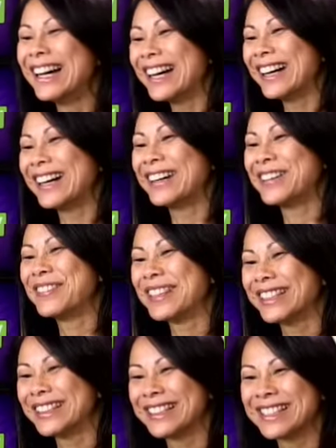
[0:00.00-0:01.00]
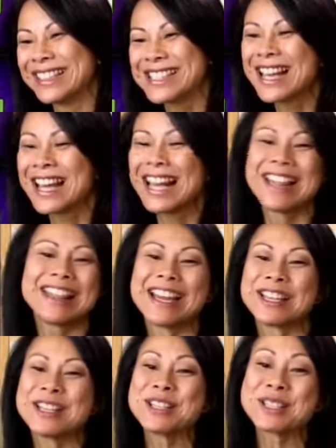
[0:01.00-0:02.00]
Oh my goodness.
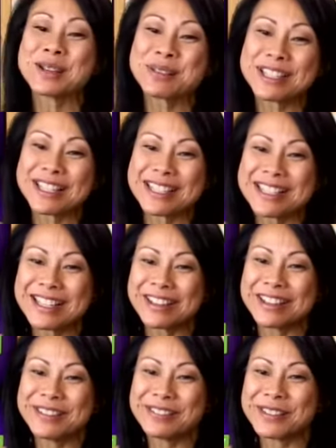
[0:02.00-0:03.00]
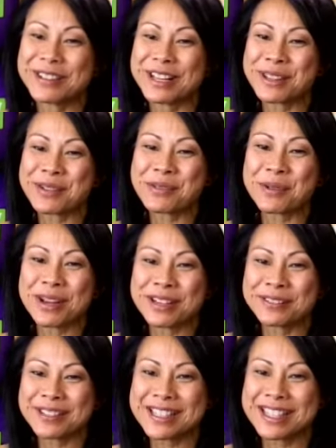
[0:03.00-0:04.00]
Thank you so much, Anatara, for another
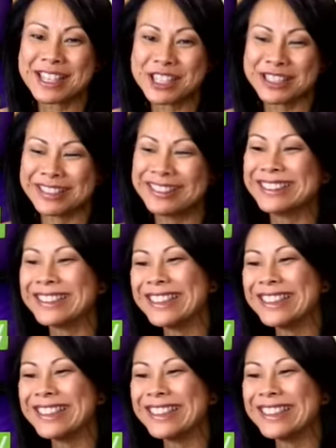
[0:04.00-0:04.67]
wonderful session.